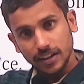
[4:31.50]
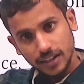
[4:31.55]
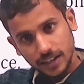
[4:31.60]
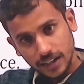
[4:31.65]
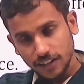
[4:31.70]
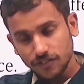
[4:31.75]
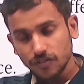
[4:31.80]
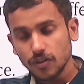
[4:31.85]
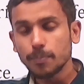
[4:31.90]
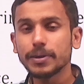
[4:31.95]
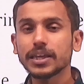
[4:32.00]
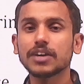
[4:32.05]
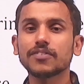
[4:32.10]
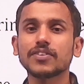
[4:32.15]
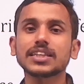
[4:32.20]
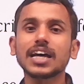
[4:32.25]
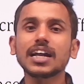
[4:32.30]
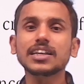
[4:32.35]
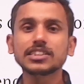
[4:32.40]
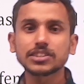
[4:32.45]
it will be
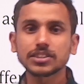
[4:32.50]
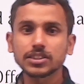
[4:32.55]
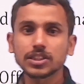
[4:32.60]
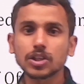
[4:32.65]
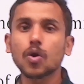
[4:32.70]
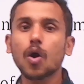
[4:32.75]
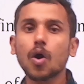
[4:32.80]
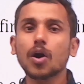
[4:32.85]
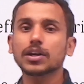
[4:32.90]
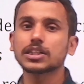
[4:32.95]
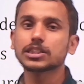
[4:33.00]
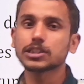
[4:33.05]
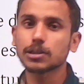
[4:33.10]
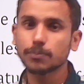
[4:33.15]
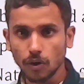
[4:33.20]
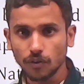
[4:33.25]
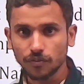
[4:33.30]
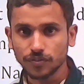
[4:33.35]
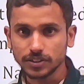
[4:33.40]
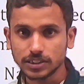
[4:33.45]
given that this is a cognizable
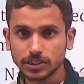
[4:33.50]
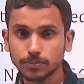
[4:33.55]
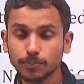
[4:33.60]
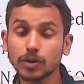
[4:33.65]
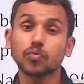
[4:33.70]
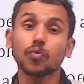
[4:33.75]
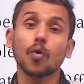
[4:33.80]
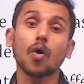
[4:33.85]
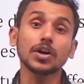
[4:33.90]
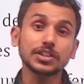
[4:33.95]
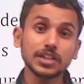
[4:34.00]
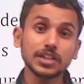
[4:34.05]
offence. But what